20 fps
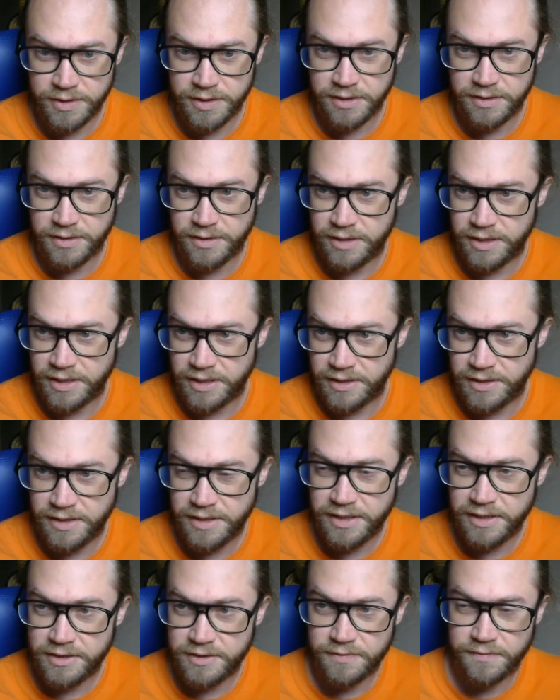in the
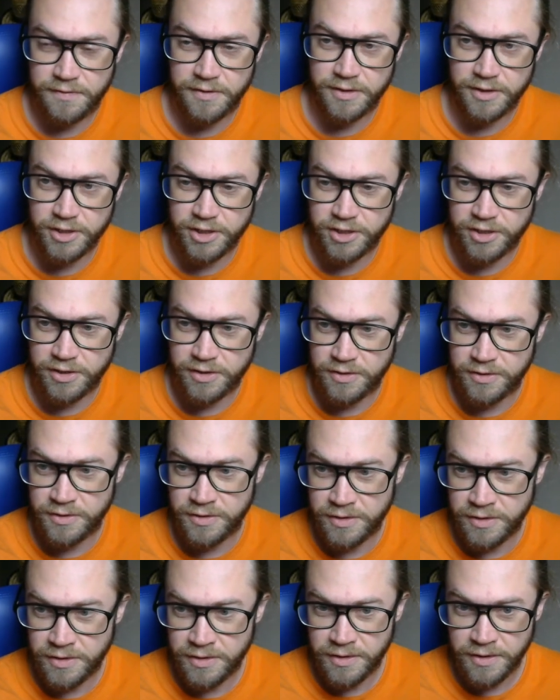init function.
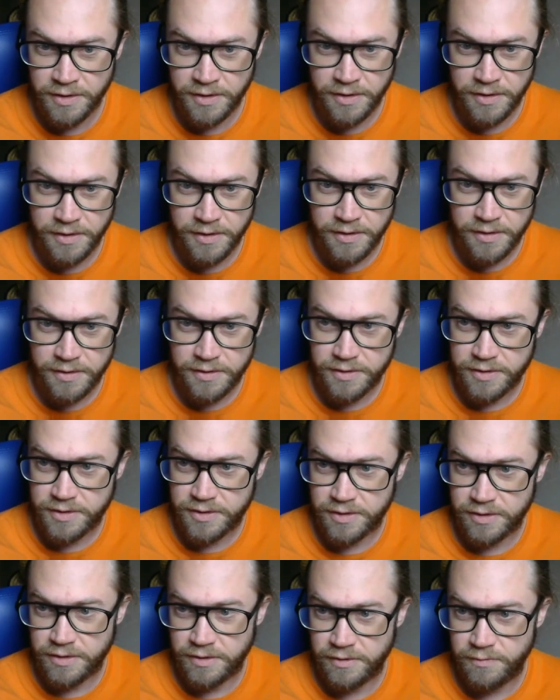
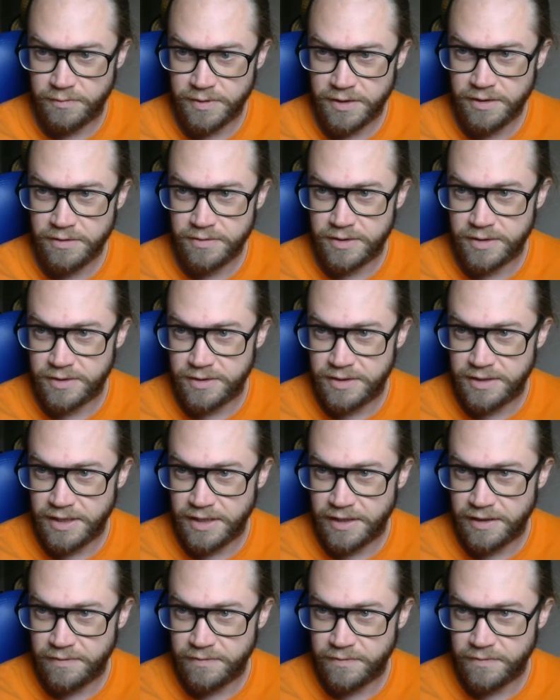So if we go to
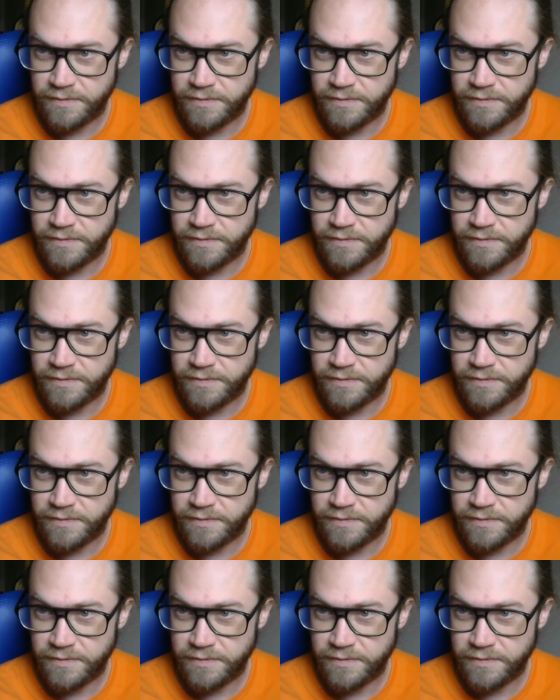dev,